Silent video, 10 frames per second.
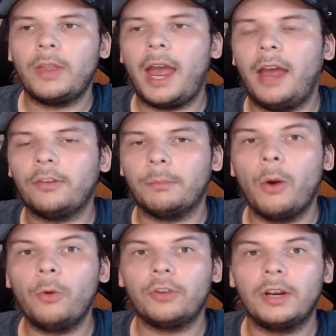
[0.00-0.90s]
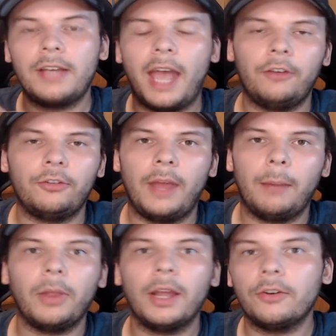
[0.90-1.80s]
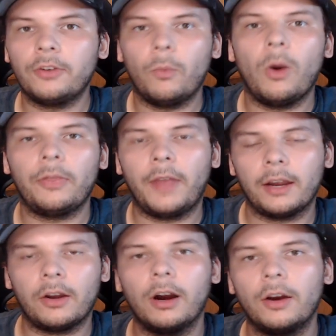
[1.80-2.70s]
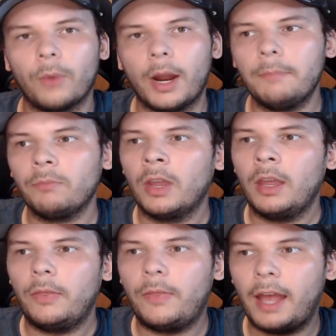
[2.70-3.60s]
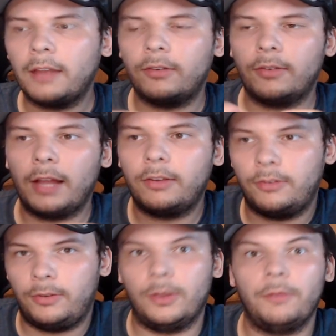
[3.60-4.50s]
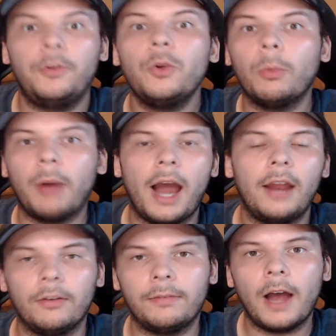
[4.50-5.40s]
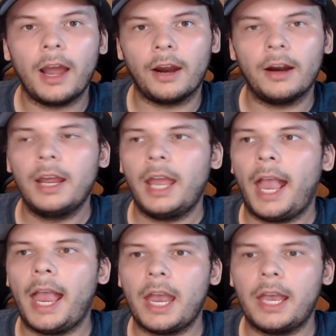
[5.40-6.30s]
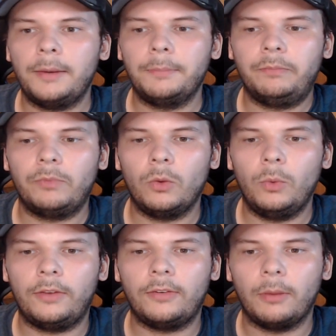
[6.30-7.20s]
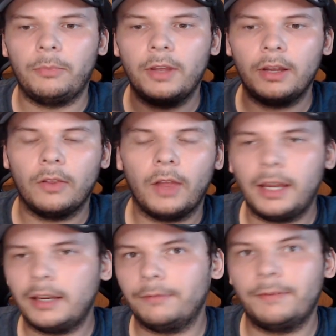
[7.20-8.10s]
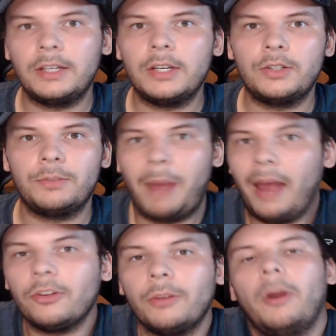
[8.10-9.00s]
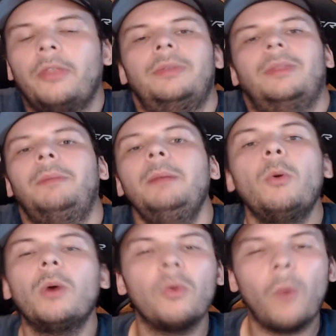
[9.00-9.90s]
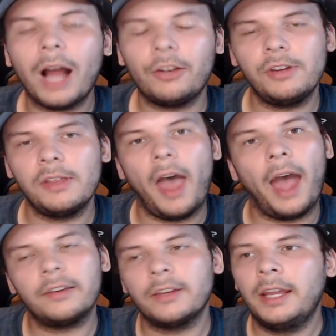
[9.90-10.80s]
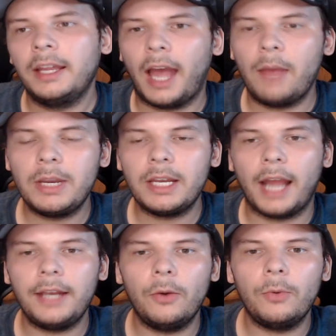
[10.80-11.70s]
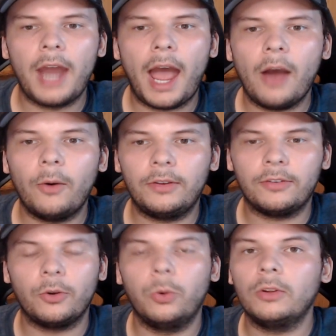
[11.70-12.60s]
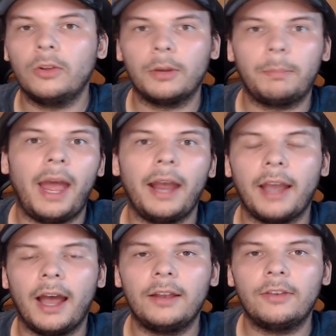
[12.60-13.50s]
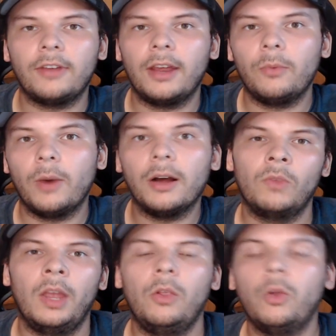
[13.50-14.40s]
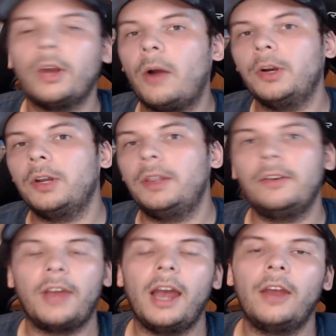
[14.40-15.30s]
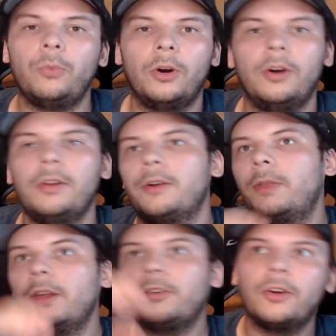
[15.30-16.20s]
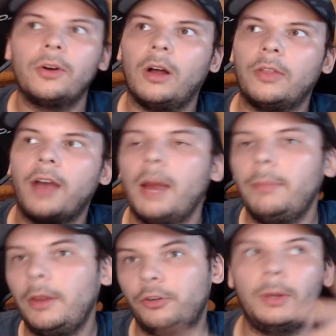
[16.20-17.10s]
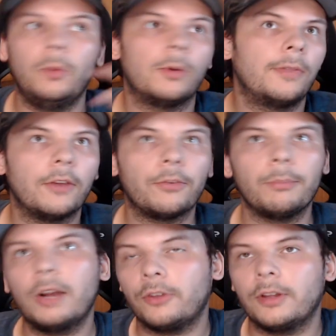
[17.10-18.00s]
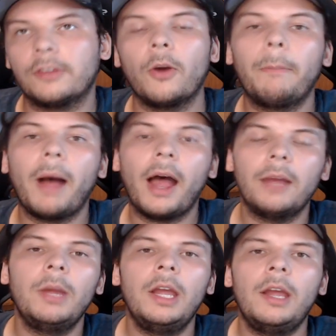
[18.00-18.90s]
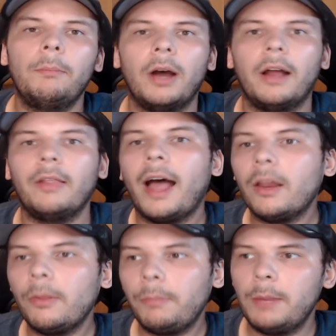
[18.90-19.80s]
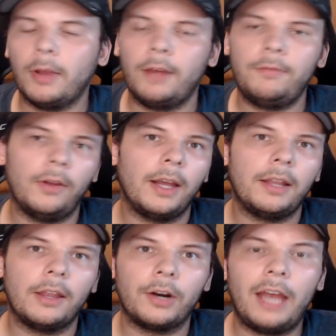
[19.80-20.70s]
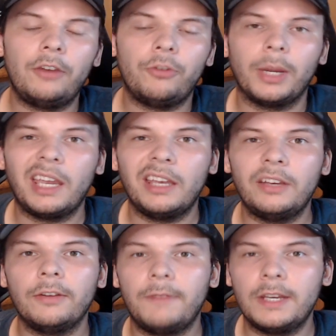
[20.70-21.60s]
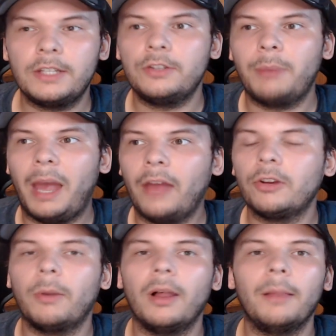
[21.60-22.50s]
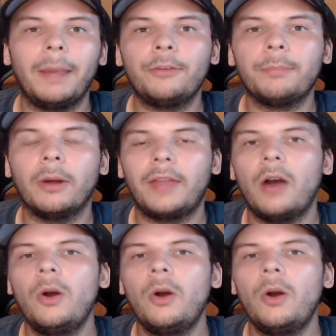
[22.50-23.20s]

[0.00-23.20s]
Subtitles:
has emotion attached to that player to want that card, right? That's the fuel behind the fire. And with something like vintage basketball, people weren't watching that. I mean, I know now it's cool to look back on and say, well, look how good these guys were. They're this good all time. They should be worth this much. Let's go buy them. But a lot of the people I feel like that are entering into vintage basketball and baseball now